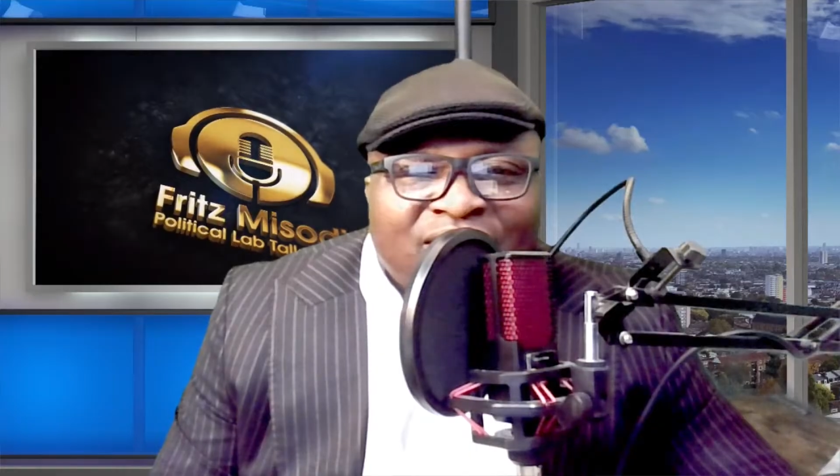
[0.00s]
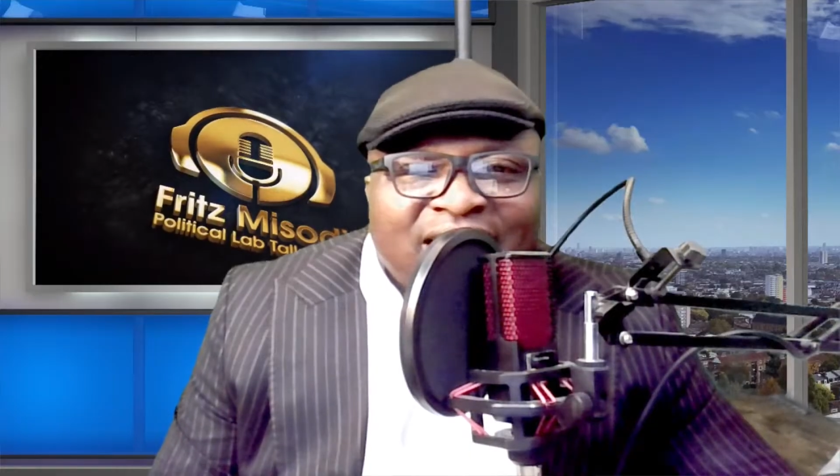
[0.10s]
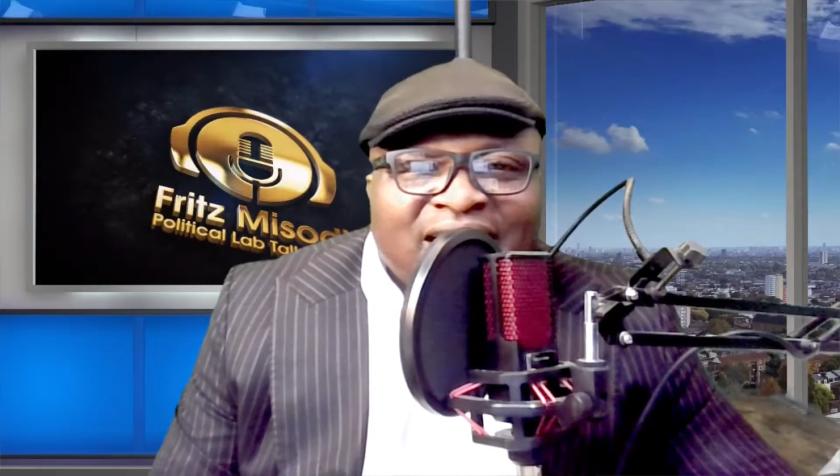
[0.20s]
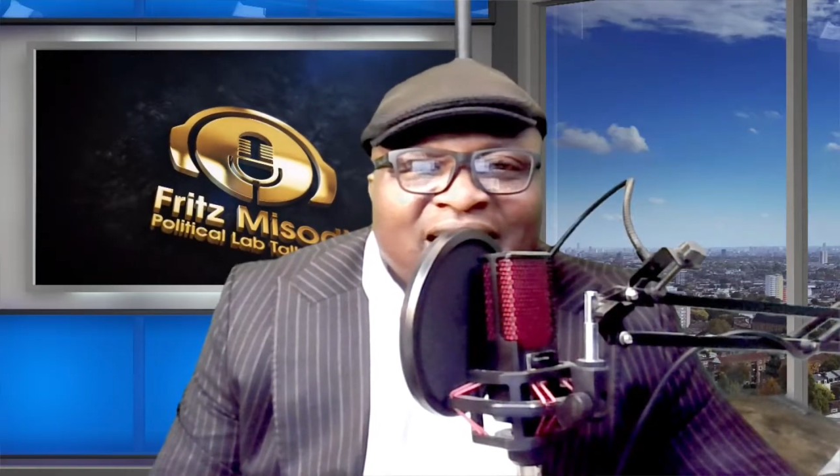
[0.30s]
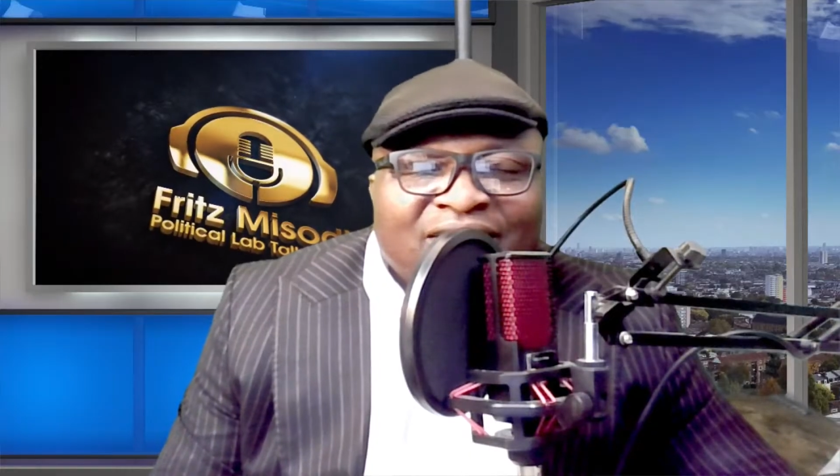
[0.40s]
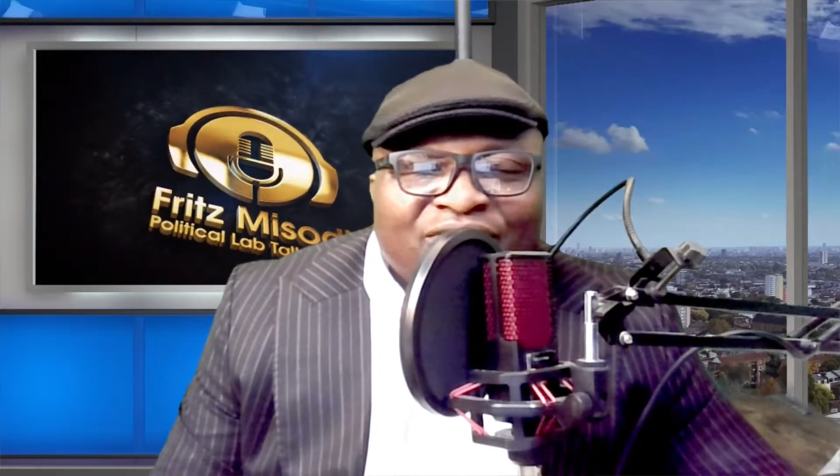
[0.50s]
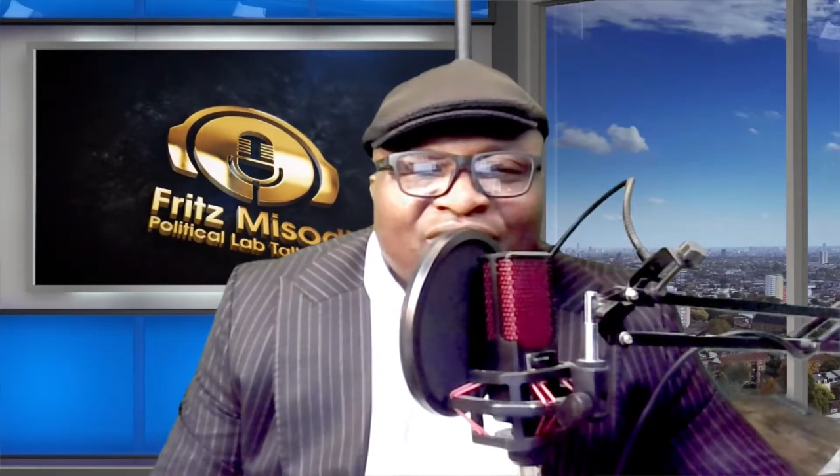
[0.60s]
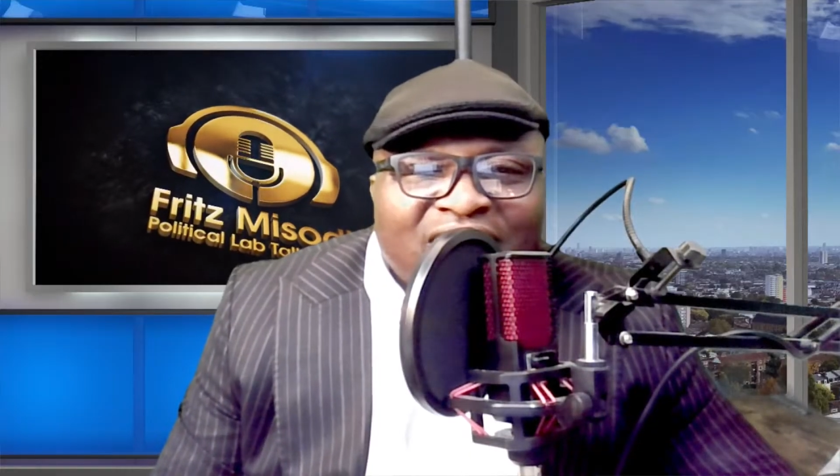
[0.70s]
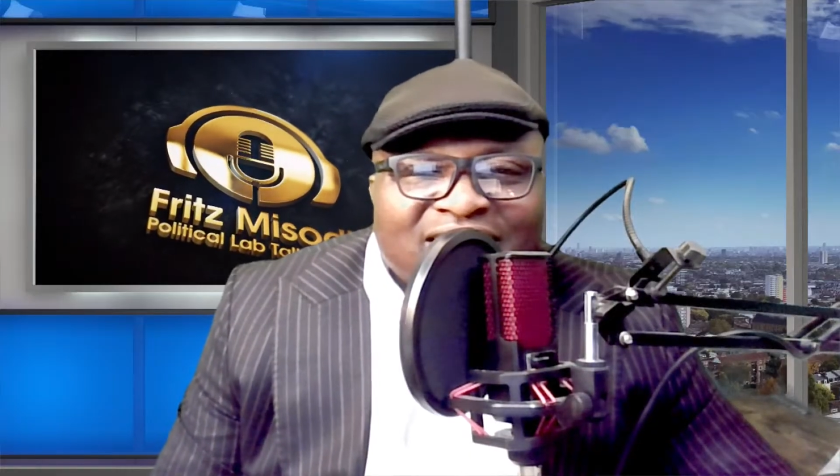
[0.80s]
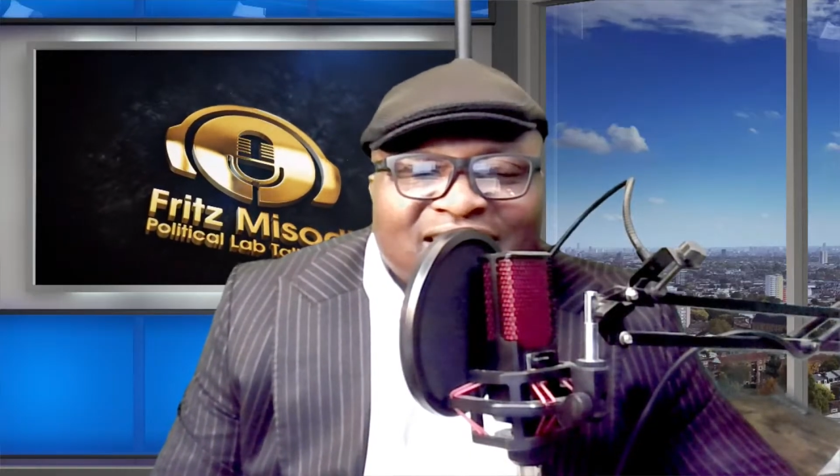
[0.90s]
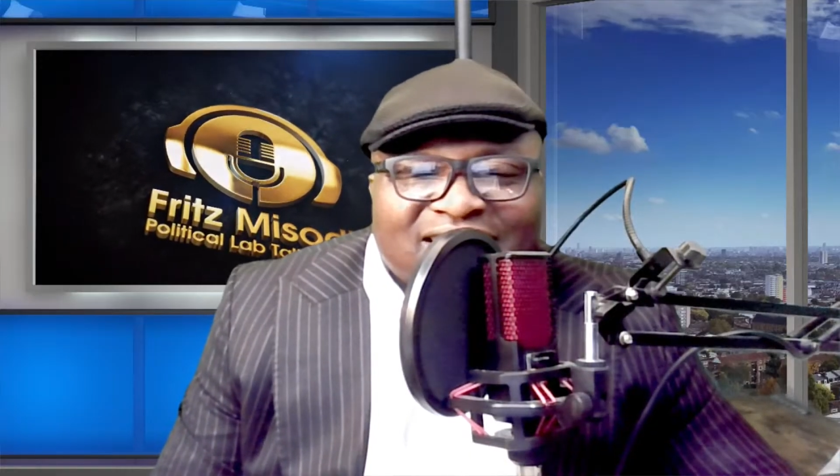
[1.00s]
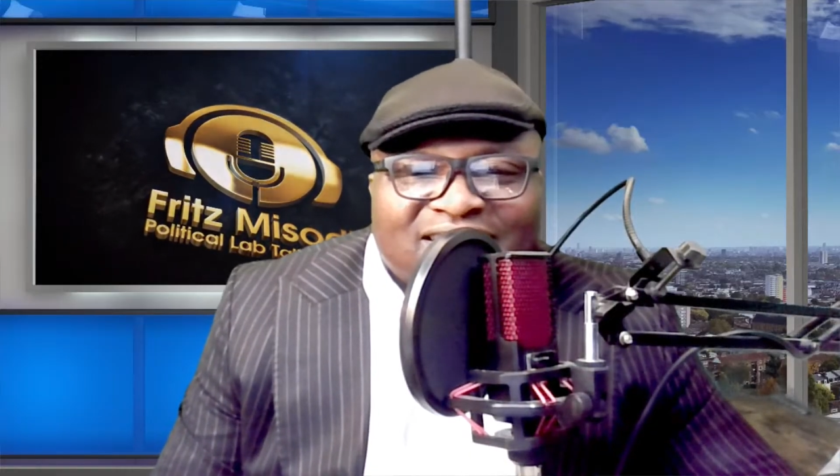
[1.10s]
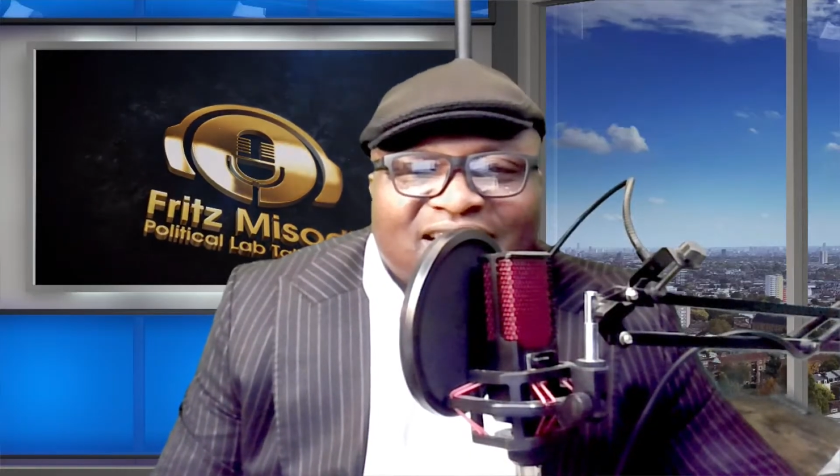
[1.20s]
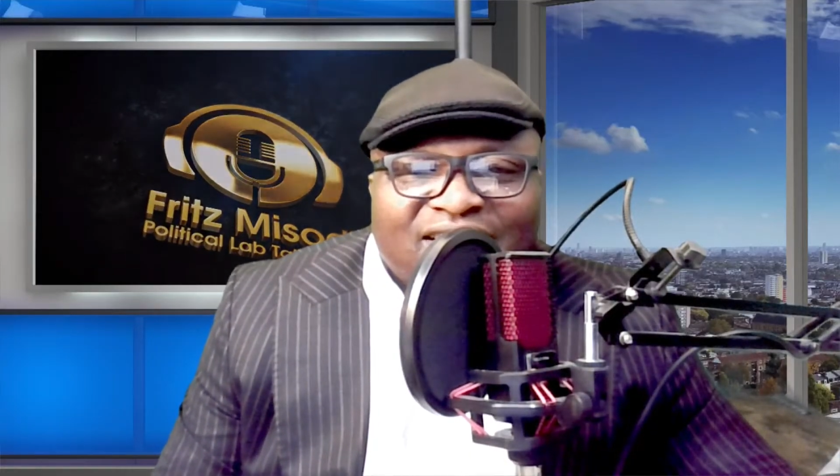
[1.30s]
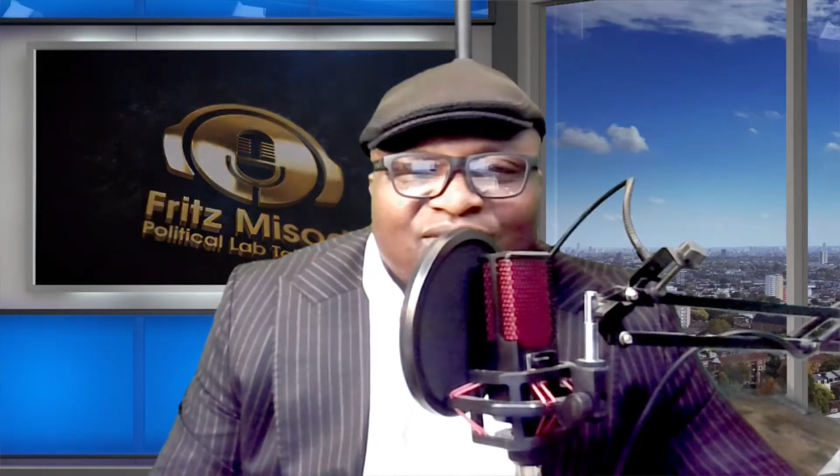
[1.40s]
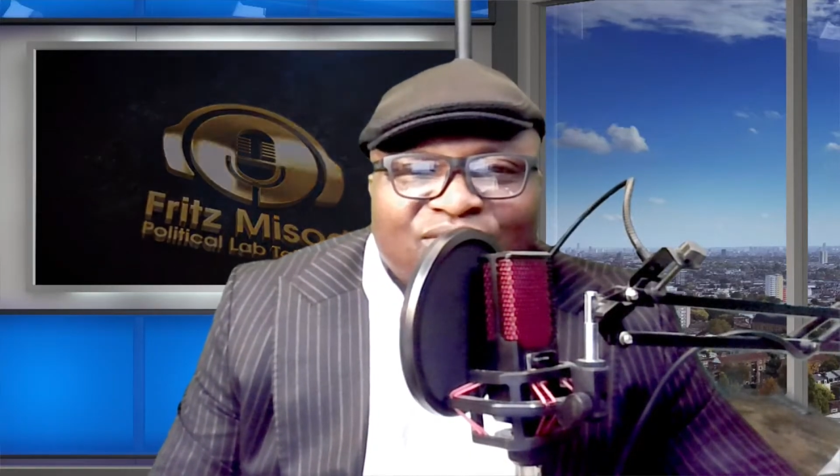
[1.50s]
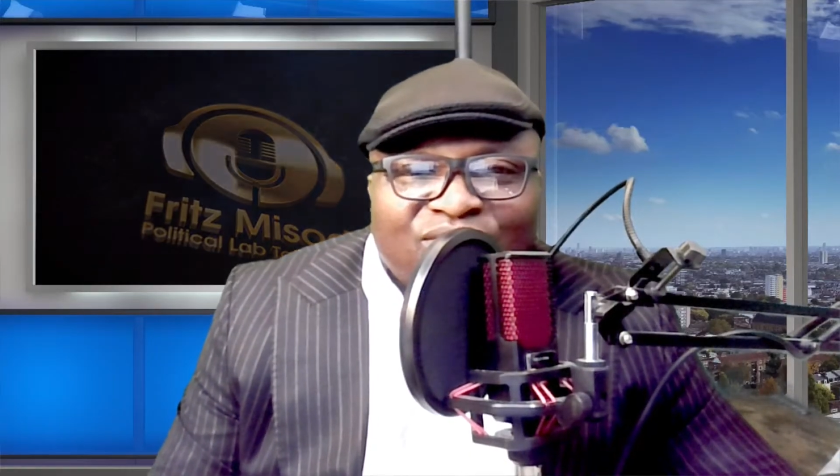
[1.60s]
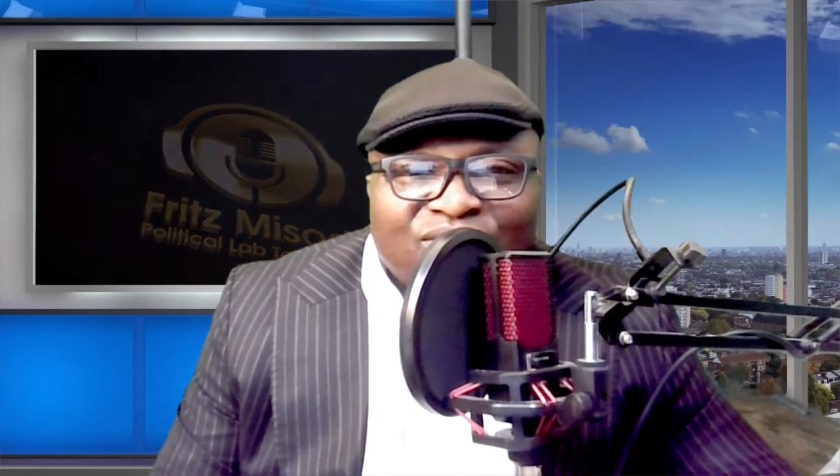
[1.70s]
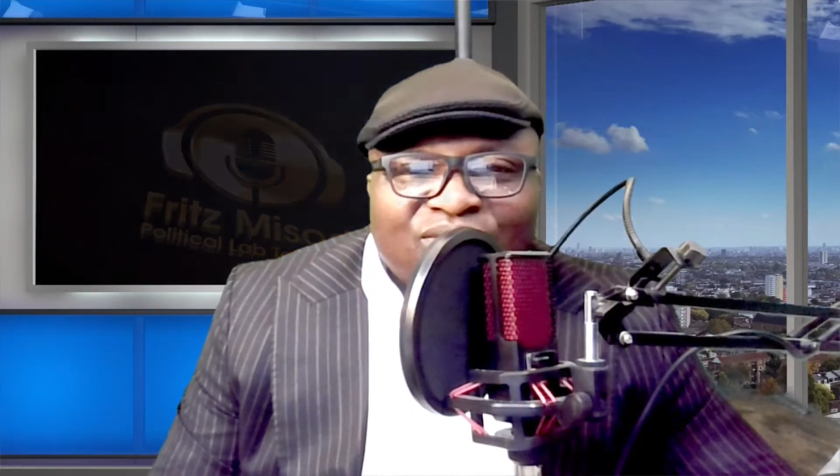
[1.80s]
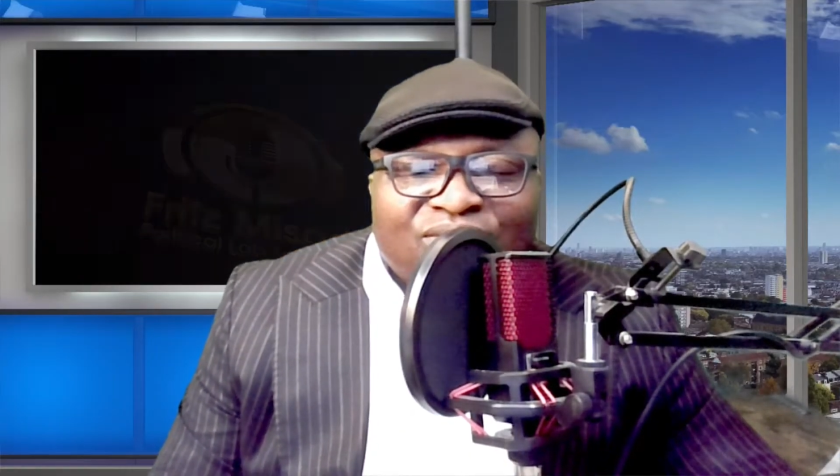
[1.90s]
thing that France has tried to
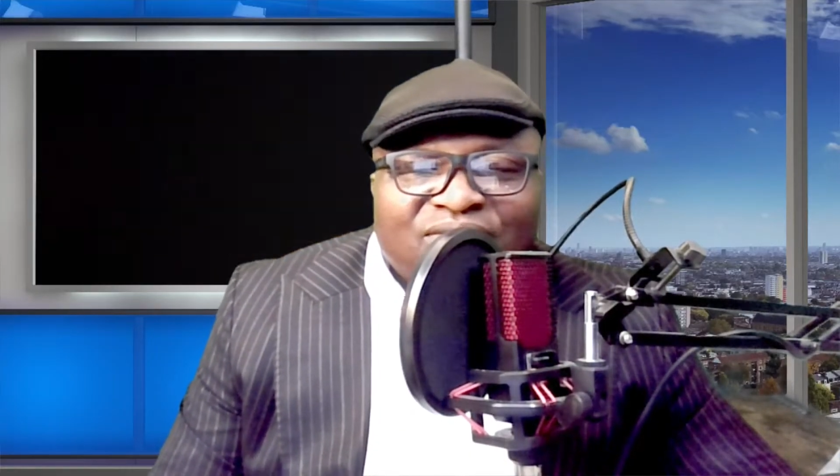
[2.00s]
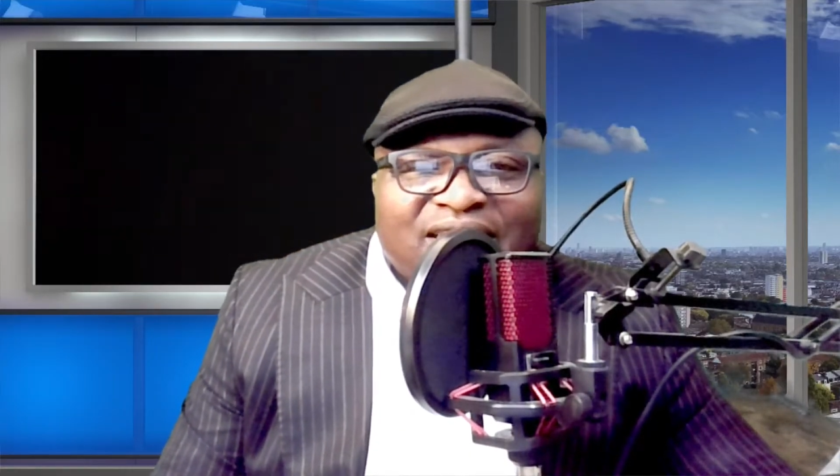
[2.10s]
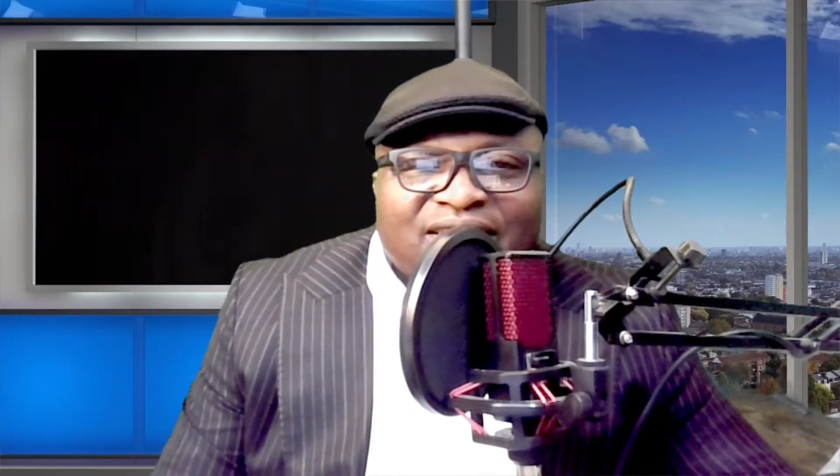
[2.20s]
do